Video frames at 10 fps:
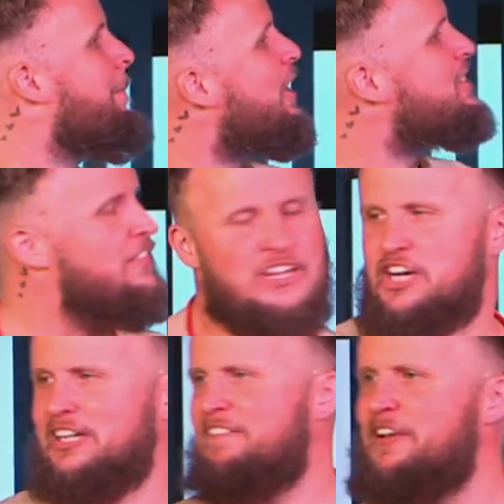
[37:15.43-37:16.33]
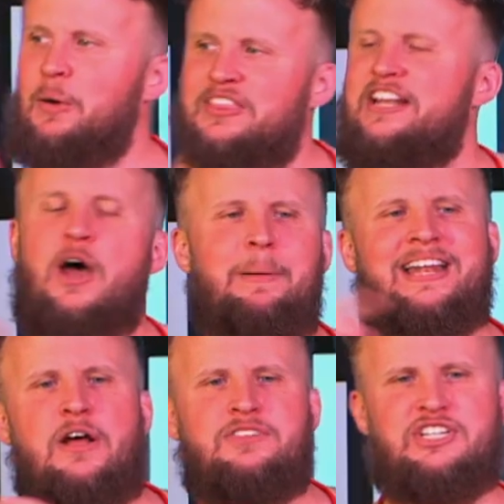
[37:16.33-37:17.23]
person that you're living with and
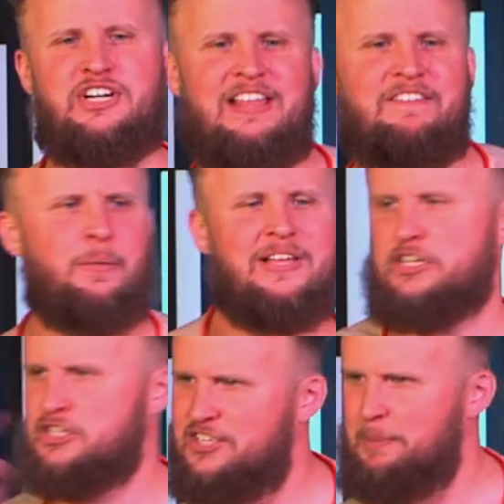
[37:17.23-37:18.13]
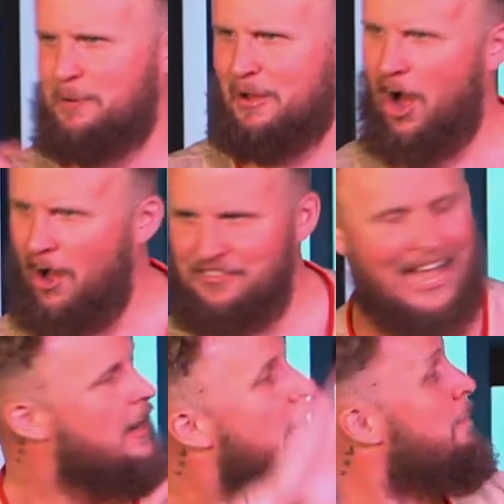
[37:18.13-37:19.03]
nobody knows that you're living with, that you're sleeping with, all of
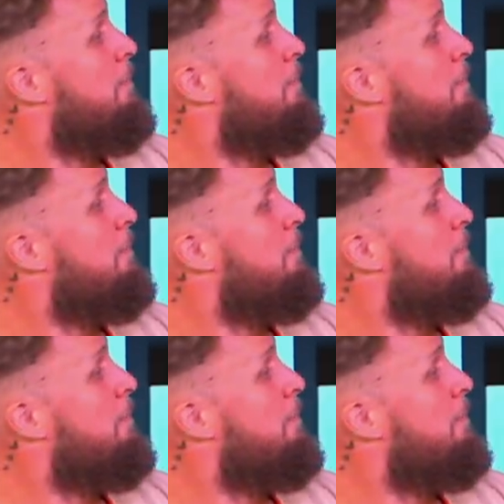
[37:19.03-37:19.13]
that.